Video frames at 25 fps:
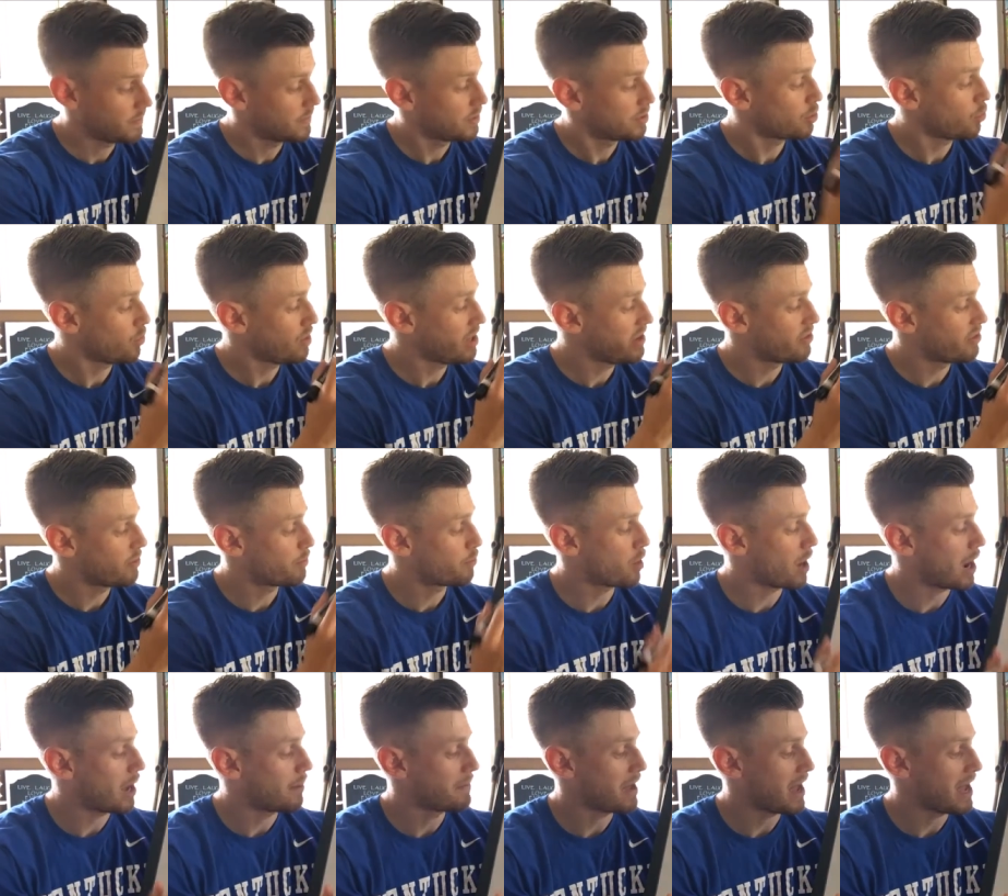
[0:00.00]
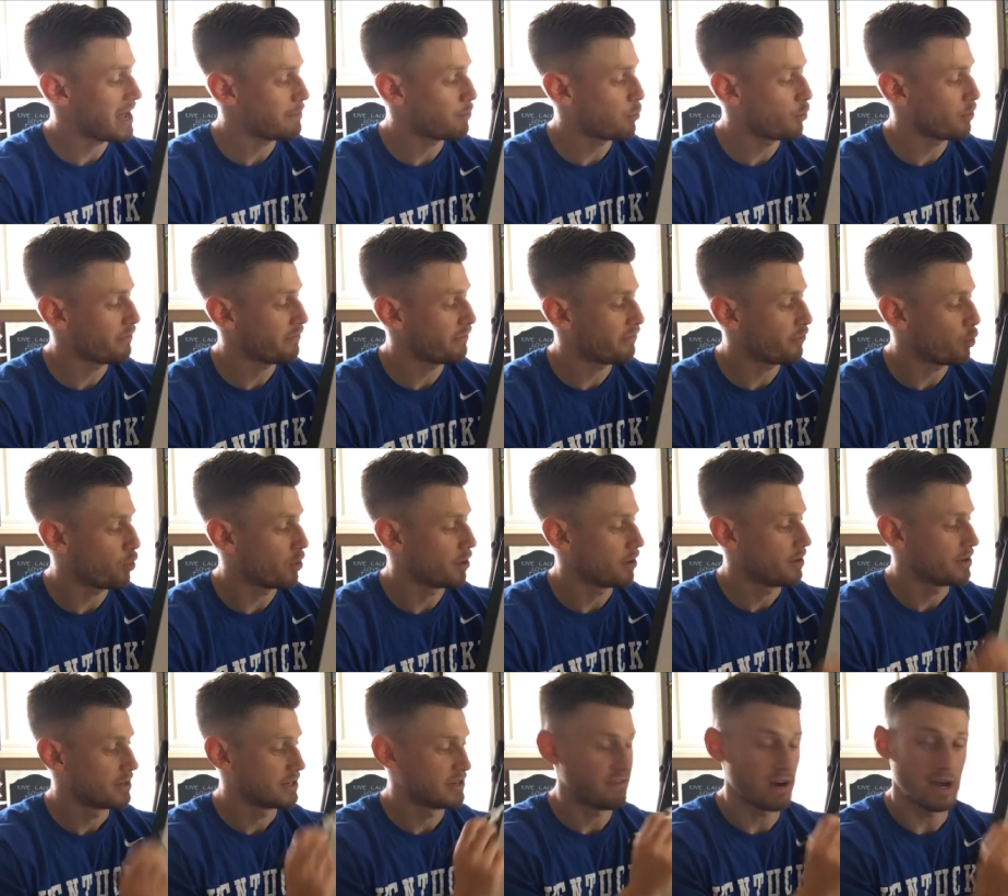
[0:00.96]
So we have the problem
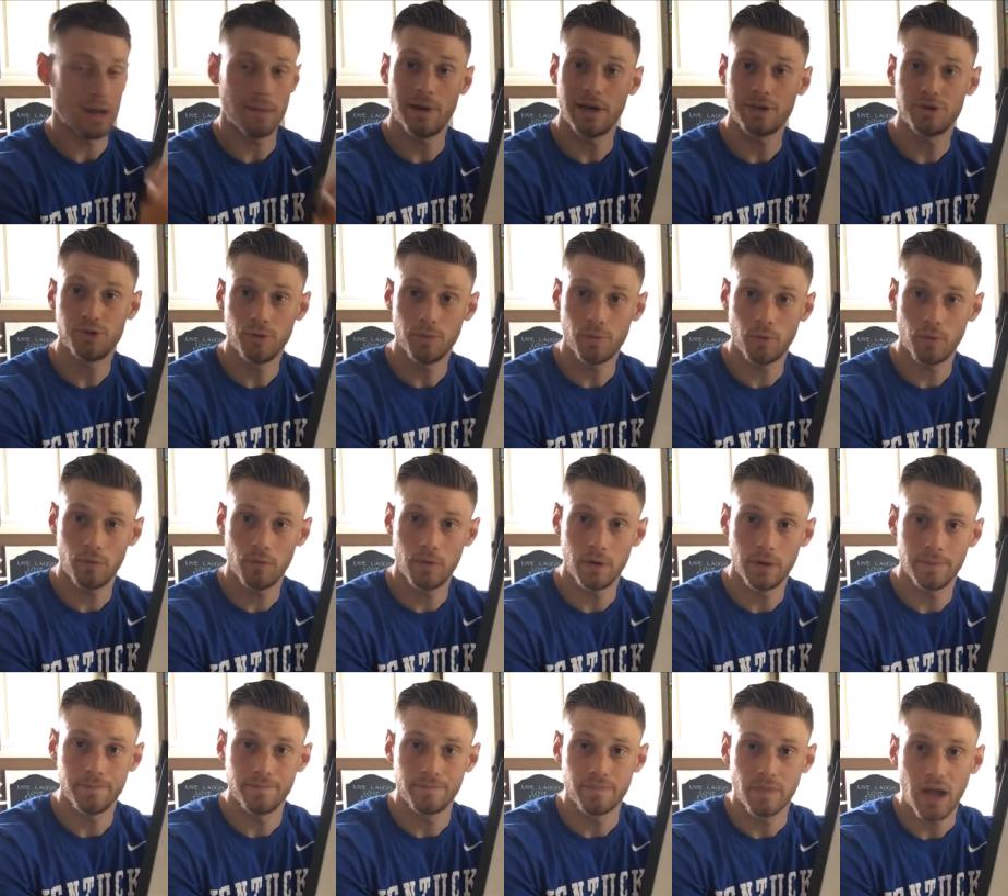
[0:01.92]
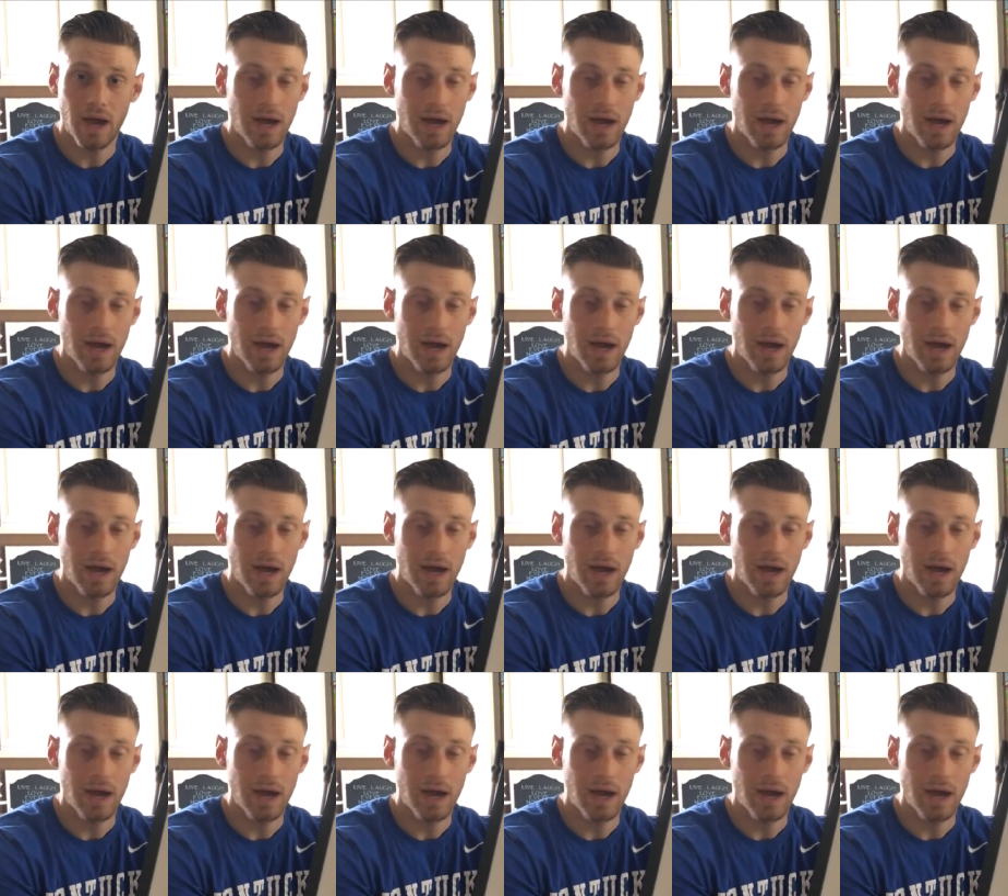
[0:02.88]
8.4 divided by 2.1.